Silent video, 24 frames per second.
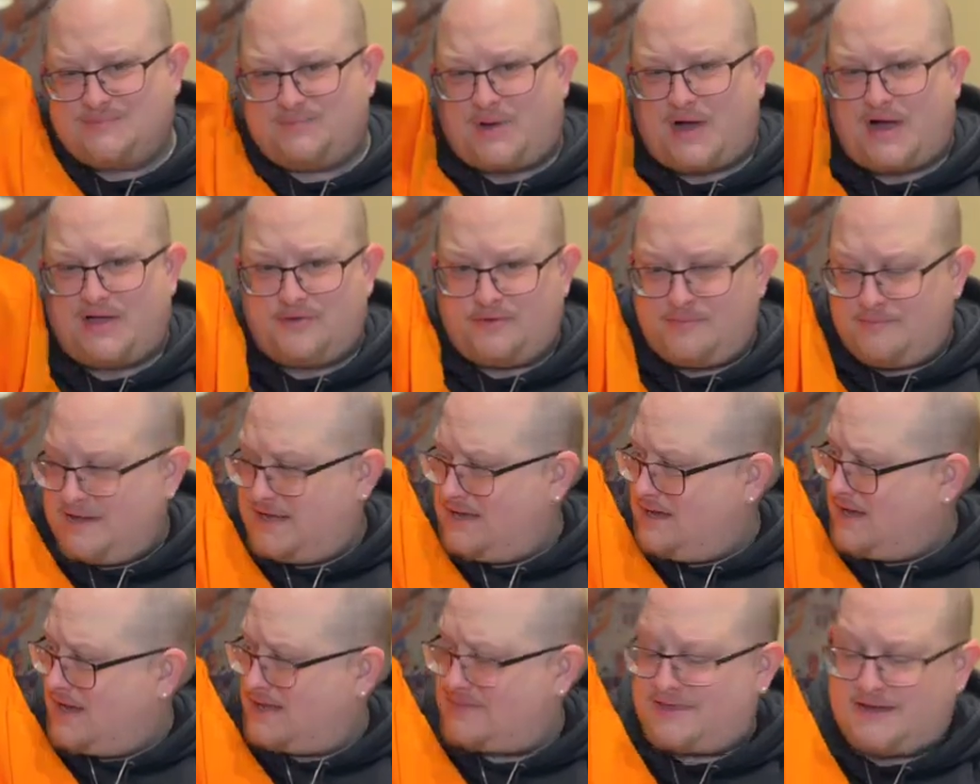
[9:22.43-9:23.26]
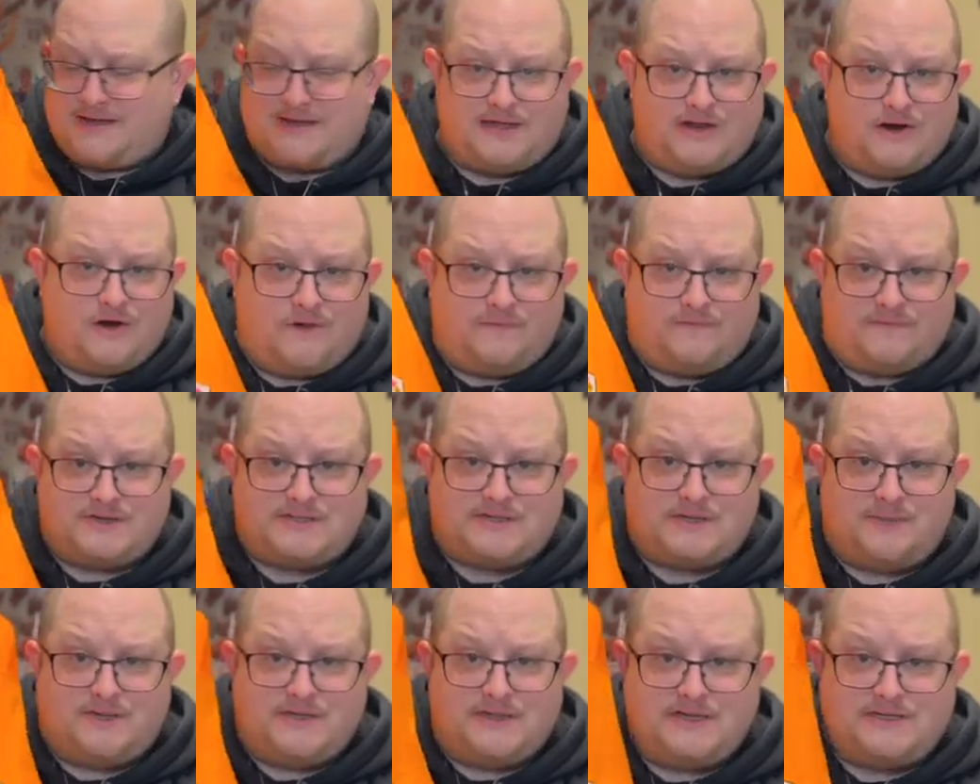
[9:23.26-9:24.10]
bother me. I think, for
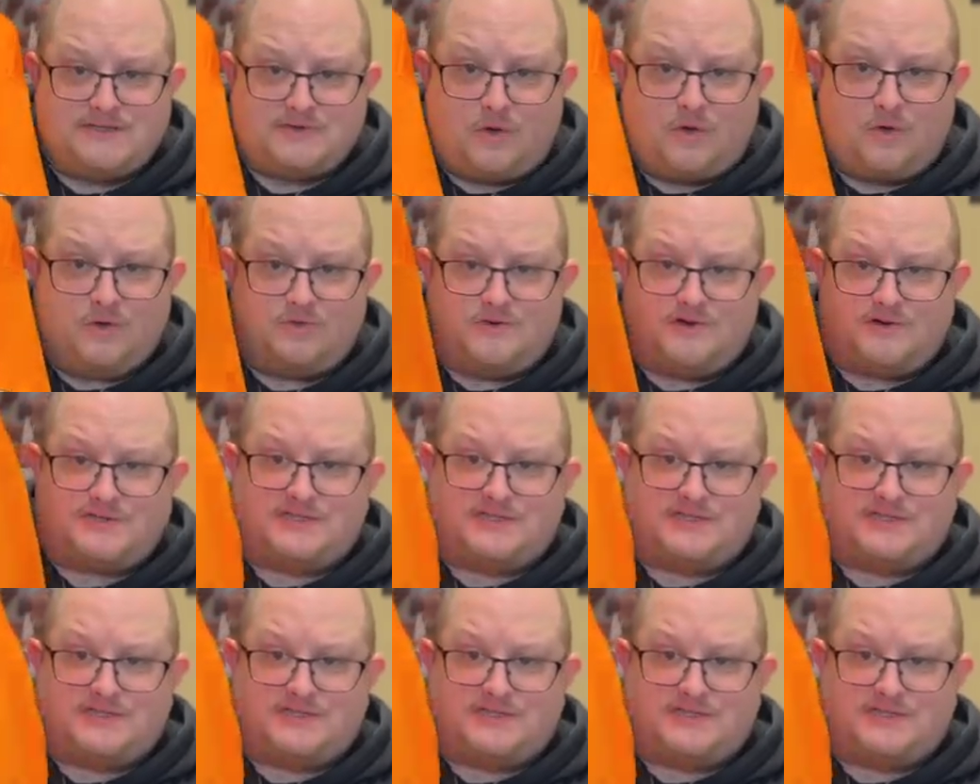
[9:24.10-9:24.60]
some of these older